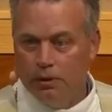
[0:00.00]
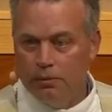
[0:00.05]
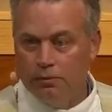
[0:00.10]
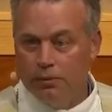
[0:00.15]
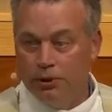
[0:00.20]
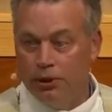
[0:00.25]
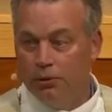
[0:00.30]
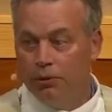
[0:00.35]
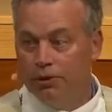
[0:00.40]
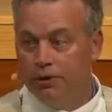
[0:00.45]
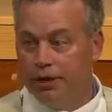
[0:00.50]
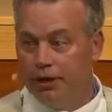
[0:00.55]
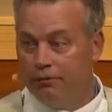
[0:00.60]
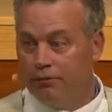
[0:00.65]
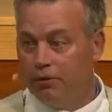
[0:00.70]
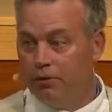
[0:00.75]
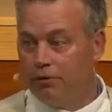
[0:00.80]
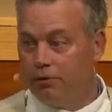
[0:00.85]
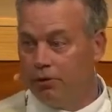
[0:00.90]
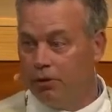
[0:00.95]
but you will
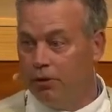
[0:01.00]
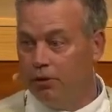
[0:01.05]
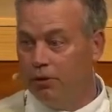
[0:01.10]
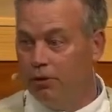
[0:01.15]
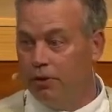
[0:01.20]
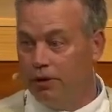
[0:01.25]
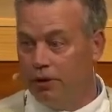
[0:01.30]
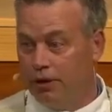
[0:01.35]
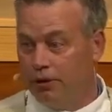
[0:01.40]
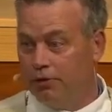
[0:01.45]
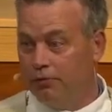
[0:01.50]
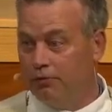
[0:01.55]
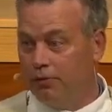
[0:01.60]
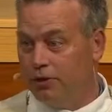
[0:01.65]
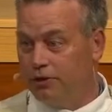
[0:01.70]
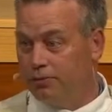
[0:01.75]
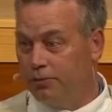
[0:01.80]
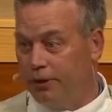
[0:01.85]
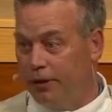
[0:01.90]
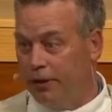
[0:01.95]
never throw another
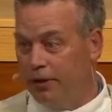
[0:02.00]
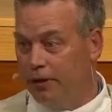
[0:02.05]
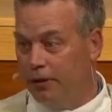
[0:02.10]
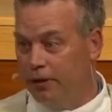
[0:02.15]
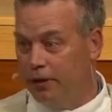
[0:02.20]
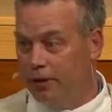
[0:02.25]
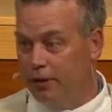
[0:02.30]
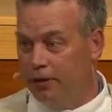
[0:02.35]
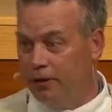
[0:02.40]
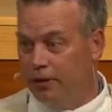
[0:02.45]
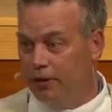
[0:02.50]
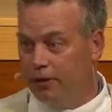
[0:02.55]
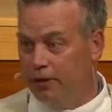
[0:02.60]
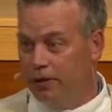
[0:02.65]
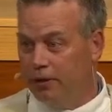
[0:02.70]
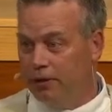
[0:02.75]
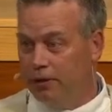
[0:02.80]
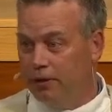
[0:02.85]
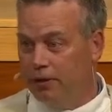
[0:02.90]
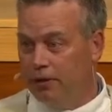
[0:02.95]
frisbee
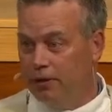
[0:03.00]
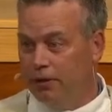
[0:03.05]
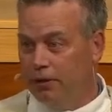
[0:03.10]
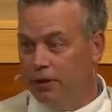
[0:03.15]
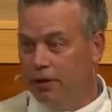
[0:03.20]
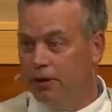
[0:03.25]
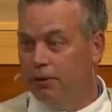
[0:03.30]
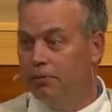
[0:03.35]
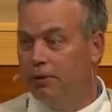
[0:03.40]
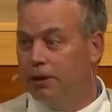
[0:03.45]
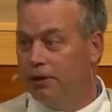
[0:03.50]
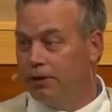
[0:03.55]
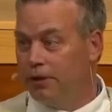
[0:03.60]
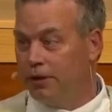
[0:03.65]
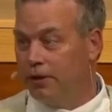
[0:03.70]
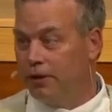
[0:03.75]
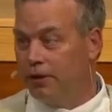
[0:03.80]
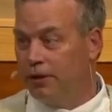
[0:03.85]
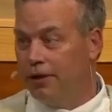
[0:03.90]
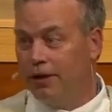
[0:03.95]
in a
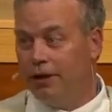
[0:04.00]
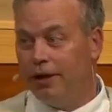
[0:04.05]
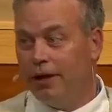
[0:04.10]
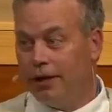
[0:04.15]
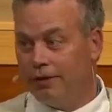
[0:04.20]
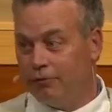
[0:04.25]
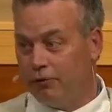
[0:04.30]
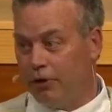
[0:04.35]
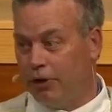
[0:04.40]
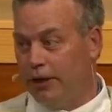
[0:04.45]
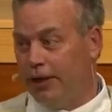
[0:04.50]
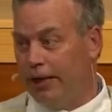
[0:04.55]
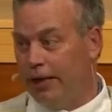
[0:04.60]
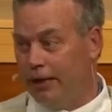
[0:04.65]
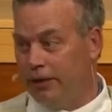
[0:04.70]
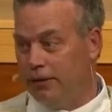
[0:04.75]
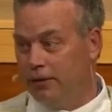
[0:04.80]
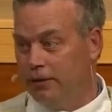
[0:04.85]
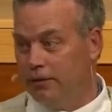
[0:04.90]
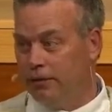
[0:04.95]
building ever
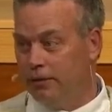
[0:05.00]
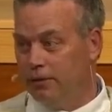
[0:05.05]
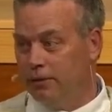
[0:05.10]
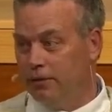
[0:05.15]
again.